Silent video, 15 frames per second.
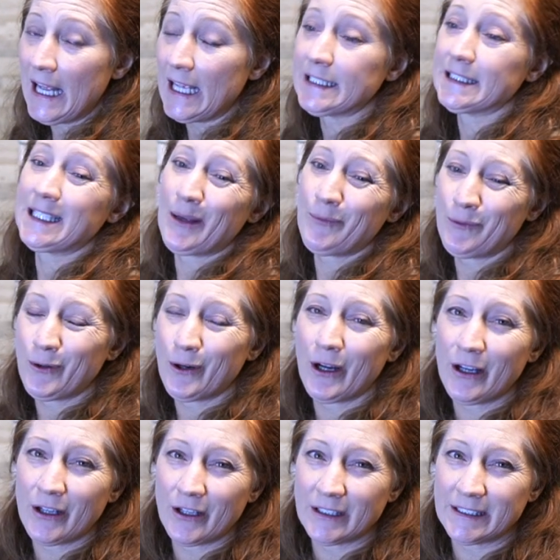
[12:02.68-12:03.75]
except for
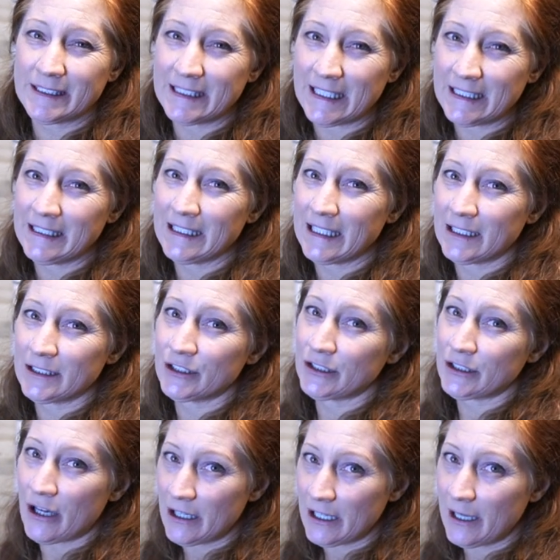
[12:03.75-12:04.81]
a good seedling
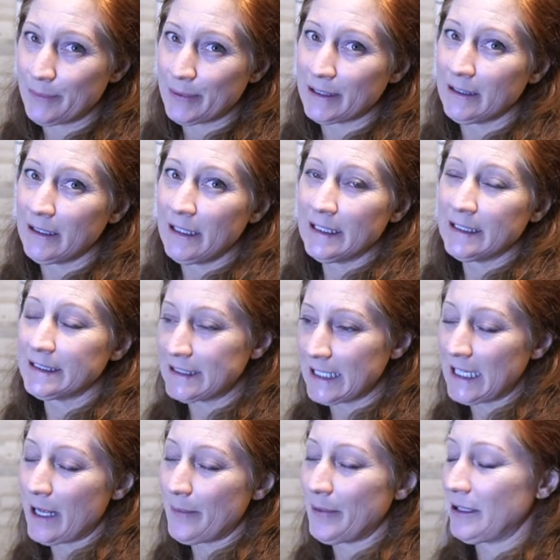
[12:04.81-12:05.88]
startup
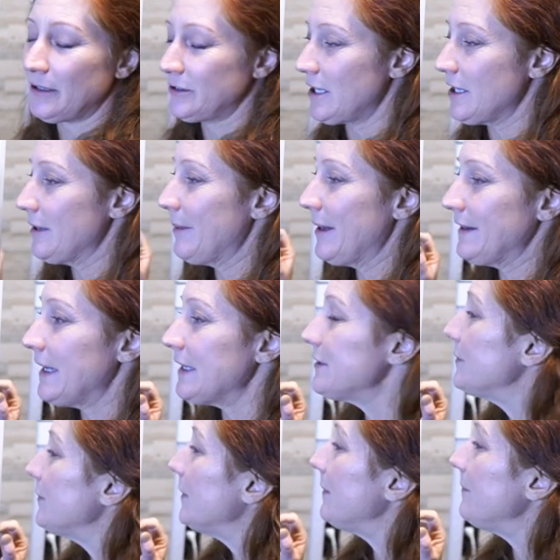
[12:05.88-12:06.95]
setup, and I'll talk about that
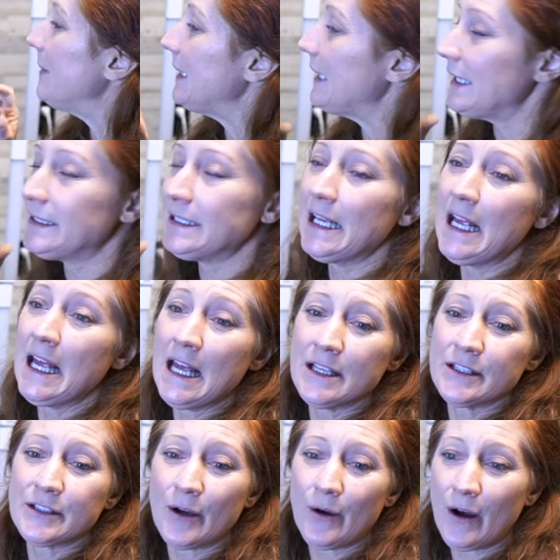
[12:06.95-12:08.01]
too in a minute.
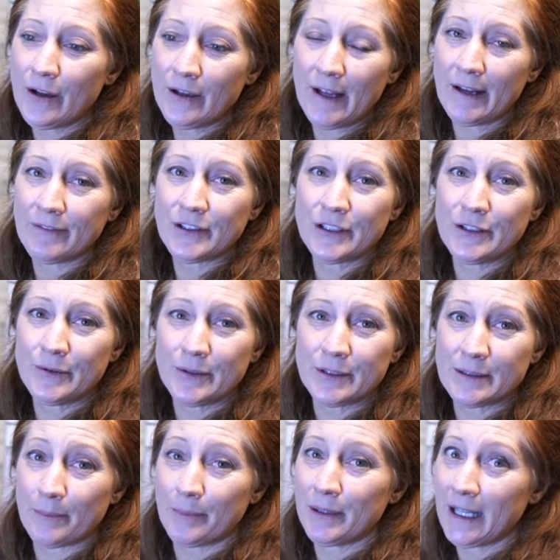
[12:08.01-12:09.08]
So all you have to do
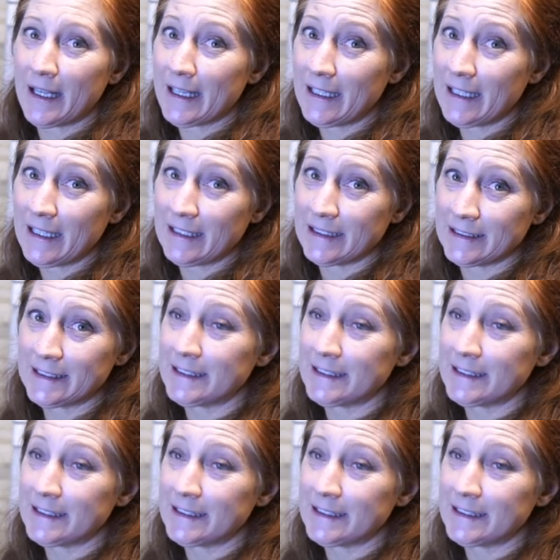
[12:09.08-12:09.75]
is plug it in and